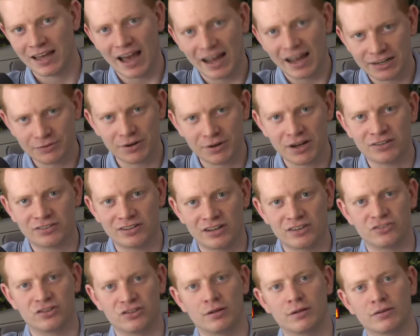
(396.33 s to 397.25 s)
Anyways,
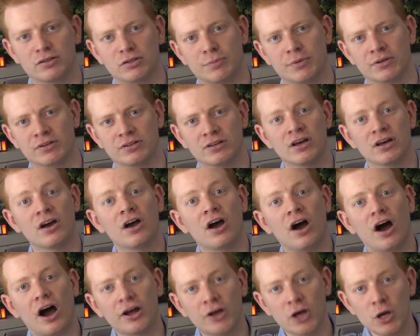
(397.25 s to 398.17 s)
ladies and gentlemen,
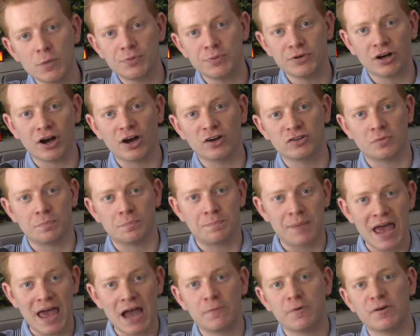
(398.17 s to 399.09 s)
I hope you guys
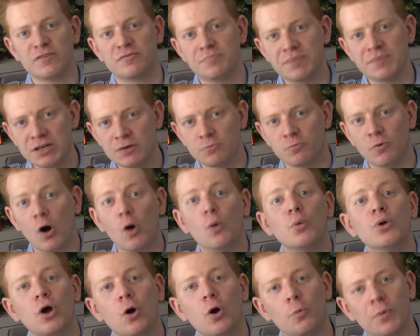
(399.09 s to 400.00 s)
bear with me while
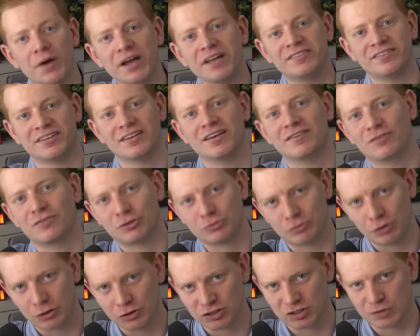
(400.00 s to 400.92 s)
we are waiting for
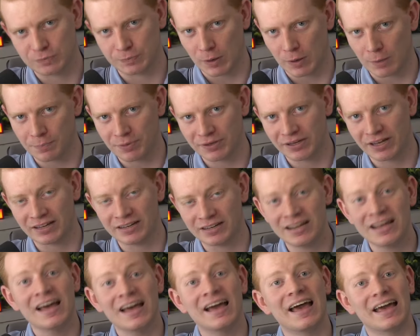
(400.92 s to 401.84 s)
Cronos to pump again.
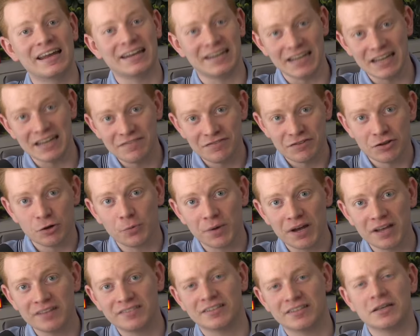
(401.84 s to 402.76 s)
And if you're
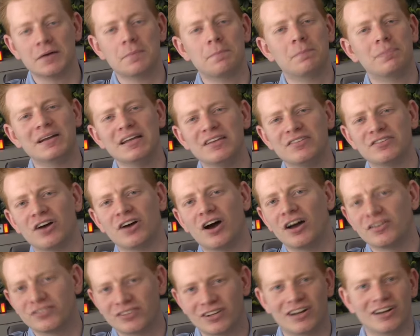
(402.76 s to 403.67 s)
waiting, please
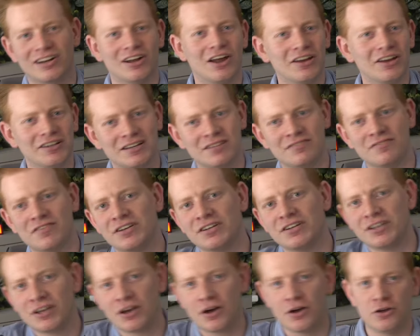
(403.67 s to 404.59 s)
guys, like the
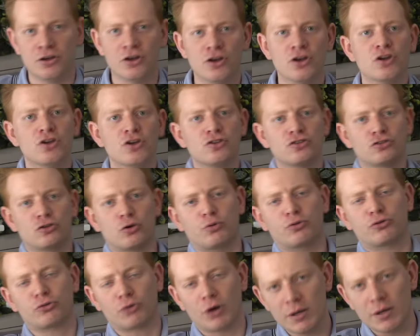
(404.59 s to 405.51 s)
video,
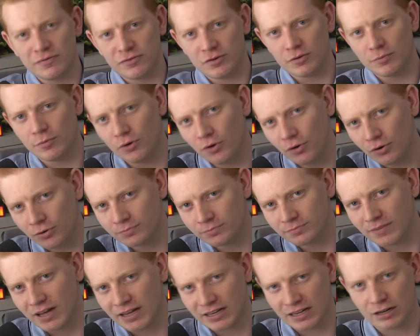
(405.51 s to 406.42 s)
subscribe for more,
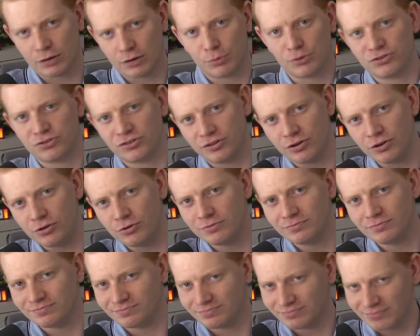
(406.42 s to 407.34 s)
and I will see you
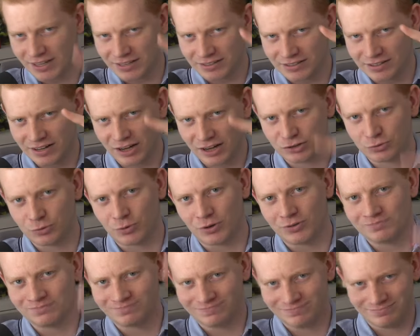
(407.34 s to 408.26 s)
in the next one.
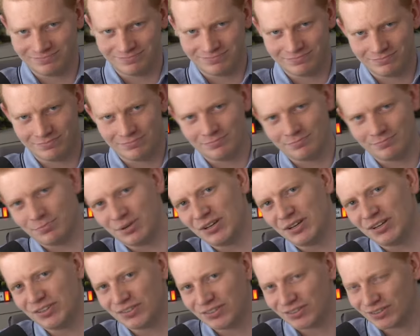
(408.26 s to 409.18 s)

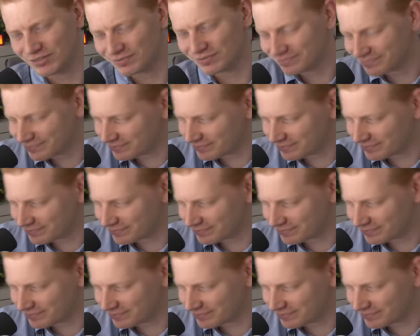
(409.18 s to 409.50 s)
Peace.